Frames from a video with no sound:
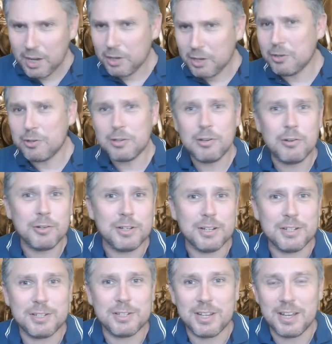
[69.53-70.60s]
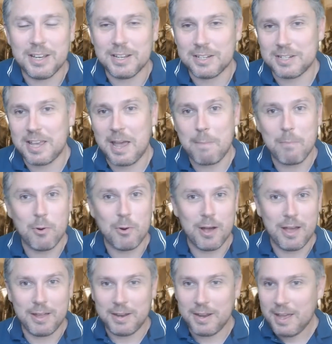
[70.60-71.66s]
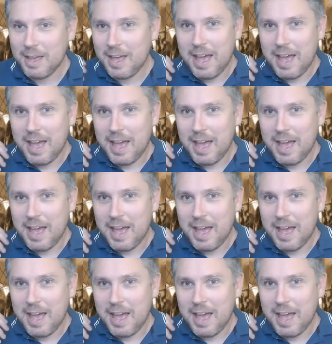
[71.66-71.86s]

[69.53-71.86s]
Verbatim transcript: a good look at, uh, at Kaer Morhen.